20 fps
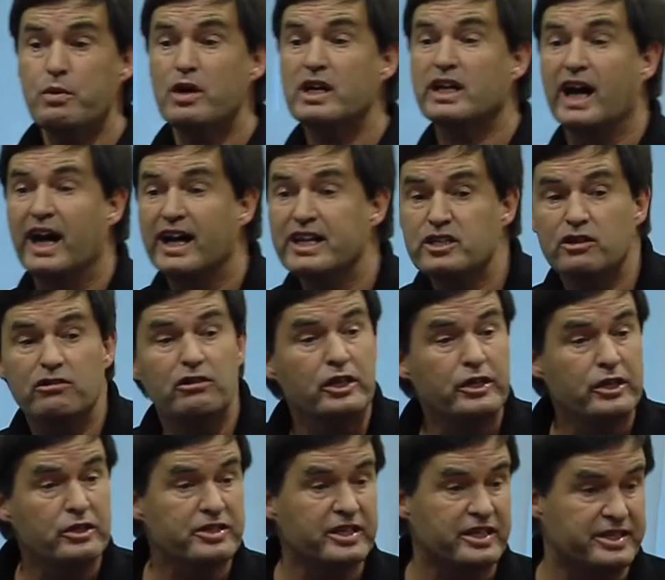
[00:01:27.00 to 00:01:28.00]
what, guys? You're all
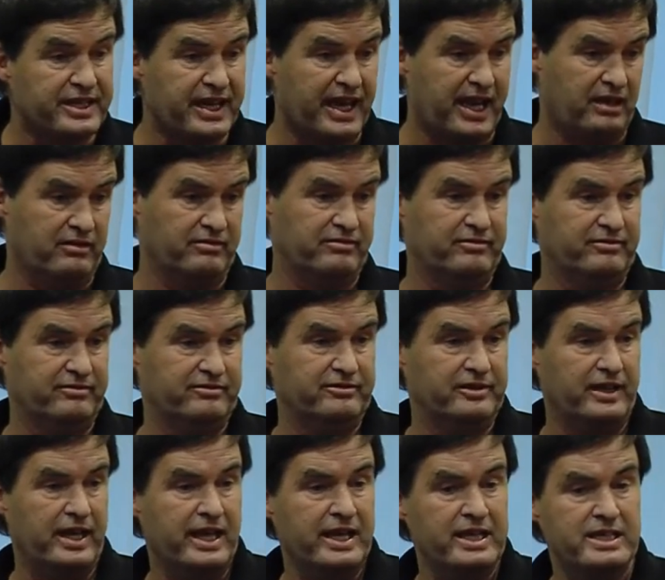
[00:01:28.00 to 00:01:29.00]
using it today,
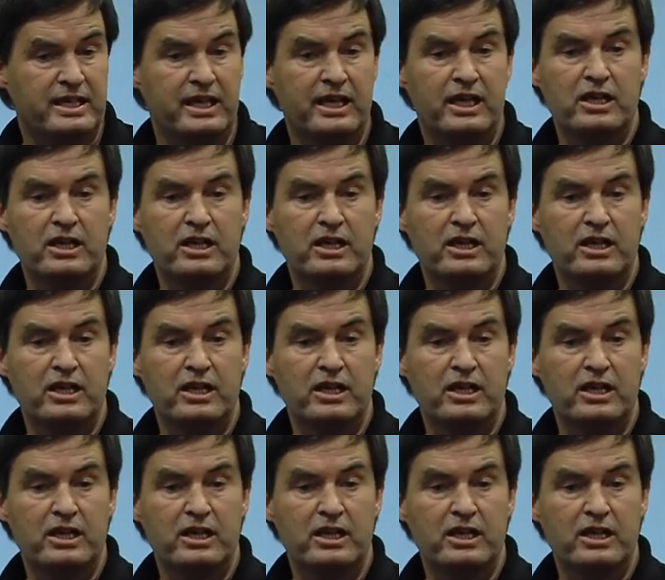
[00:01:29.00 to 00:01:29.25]
right?